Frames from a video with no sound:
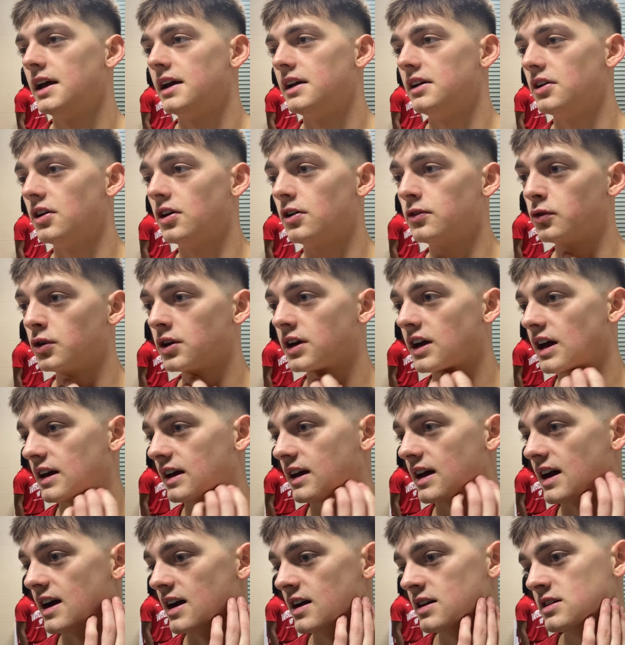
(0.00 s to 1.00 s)
you know, if we got
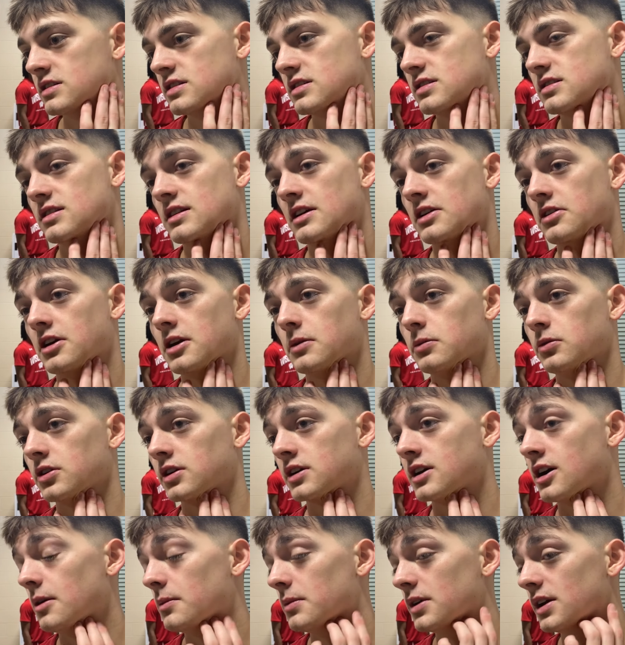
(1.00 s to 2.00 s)
guys that are able to
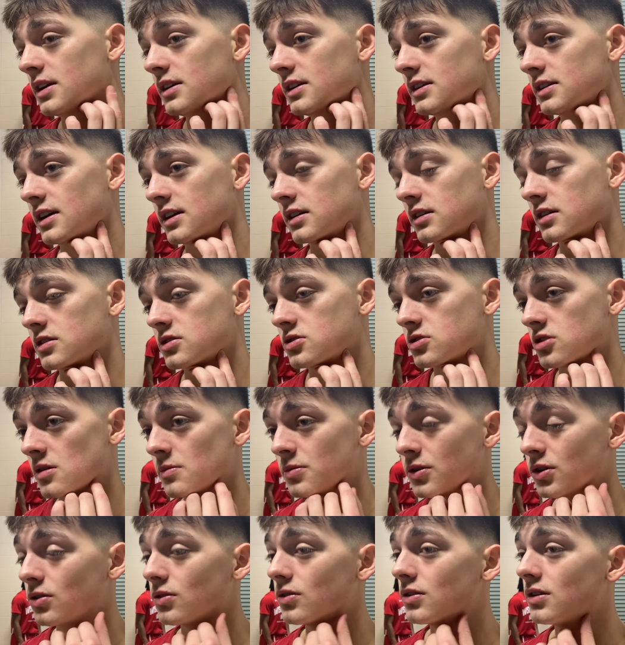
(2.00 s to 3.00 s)
come in and
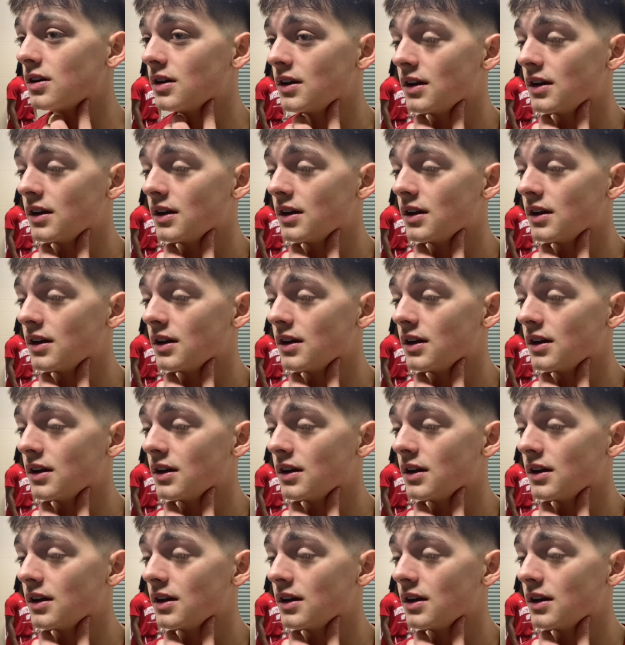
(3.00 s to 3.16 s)
contribute,